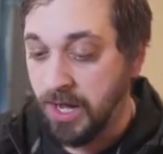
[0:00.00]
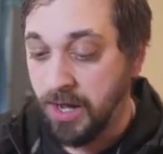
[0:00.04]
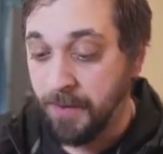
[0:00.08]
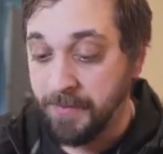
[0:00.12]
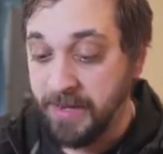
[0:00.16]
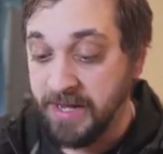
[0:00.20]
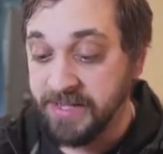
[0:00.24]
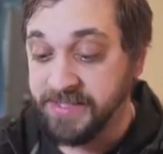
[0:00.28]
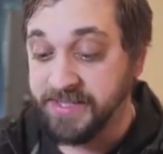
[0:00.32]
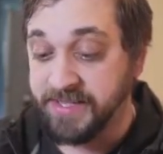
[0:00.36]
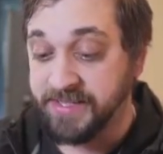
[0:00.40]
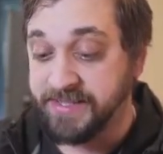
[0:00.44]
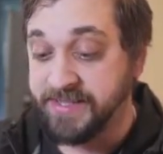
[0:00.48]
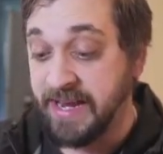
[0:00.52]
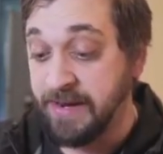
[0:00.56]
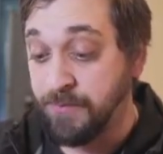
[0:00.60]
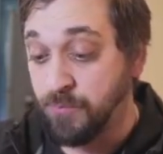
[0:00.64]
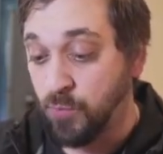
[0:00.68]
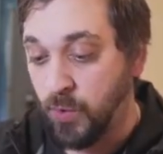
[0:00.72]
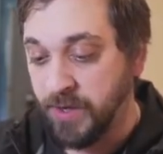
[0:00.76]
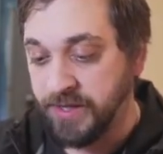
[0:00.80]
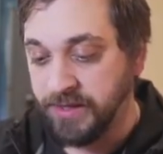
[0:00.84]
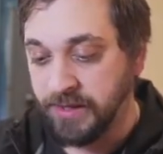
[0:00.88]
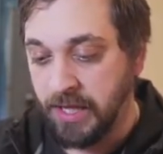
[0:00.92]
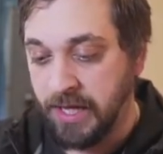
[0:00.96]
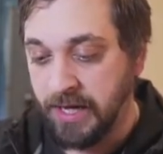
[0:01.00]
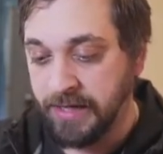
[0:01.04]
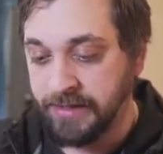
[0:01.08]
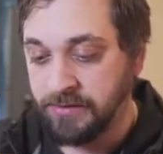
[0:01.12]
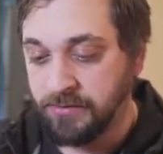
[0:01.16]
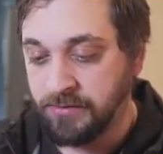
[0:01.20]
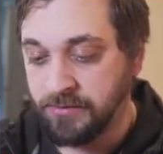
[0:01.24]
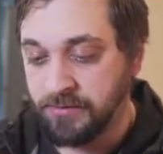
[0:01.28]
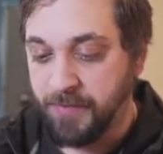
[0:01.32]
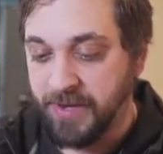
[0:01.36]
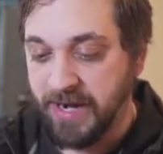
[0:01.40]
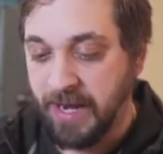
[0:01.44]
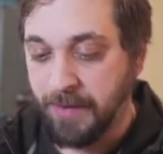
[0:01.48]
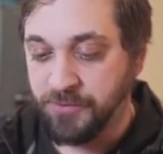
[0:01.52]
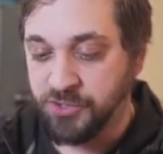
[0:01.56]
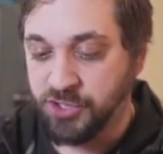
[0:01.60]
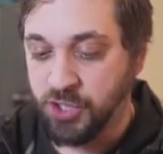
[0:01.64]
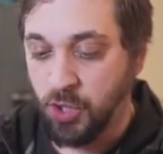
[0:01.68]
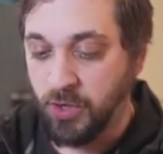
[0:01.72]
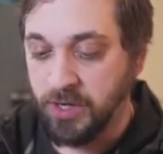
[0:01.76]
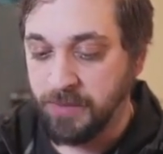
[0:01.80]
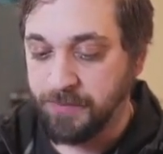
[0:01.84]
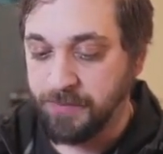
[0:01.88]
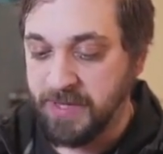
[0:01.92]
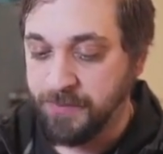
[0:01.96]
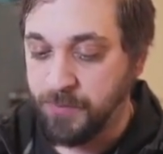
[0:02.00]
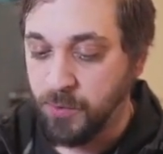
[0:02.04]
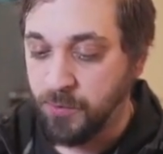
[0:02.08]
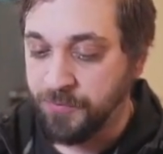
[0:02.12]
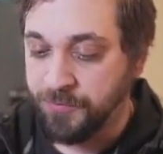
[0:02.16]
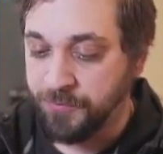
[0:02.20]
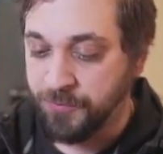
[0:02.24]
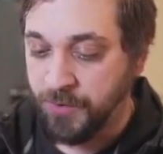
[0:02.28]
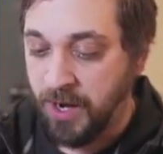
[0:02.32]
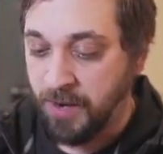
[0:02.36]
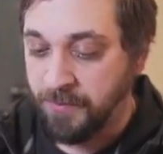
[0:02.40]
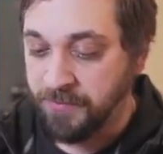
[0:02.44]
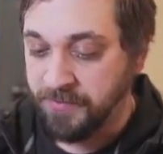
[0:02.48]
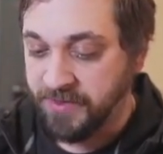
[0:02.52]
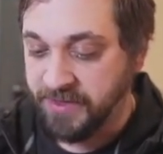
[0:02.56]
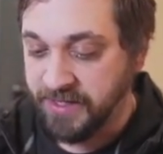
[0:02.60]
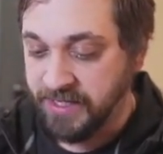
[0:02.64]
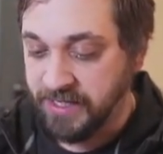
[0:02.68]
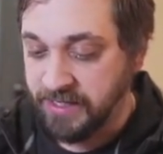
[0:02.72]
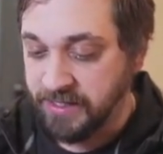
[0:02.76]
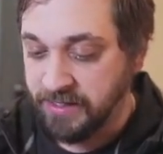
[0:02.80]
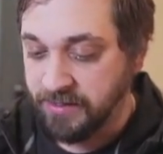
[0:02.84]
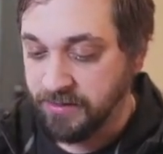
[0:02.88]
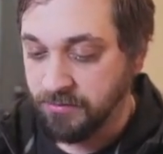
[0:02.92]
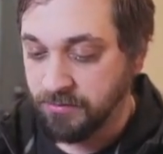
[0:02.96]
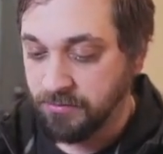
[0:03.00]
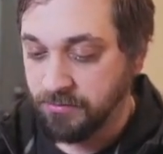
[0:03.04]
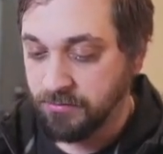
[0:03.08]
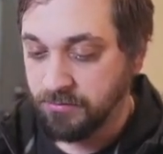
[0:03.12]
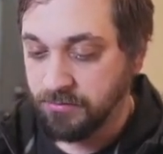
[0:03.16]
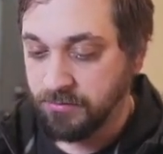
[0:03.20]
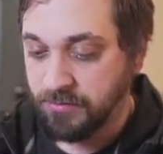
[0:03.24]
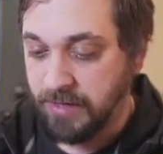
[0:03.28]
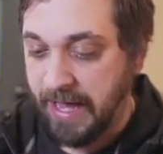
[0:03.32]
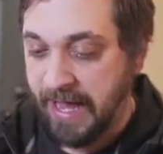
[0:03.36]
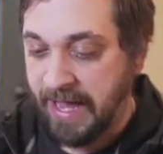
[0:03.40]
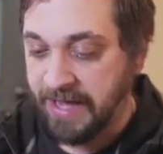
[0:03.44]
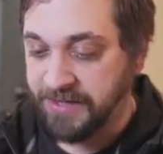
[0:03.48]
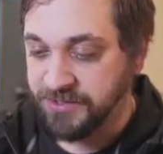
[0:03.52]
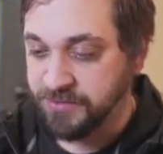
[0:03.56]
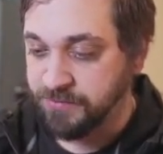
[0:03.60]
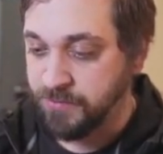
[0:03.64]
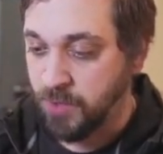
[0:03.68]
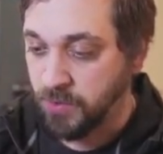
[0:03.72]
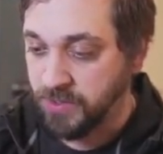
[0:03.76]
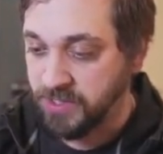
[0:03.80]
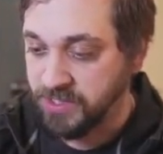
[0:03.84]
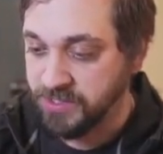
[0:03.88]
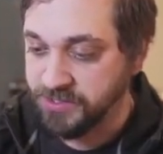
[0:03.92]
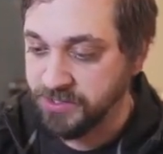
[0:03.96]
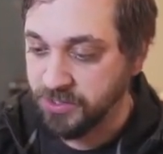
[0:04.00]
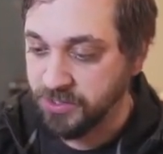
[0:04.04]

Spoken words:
It's the same win line, but I'm showing people from the Asmodeus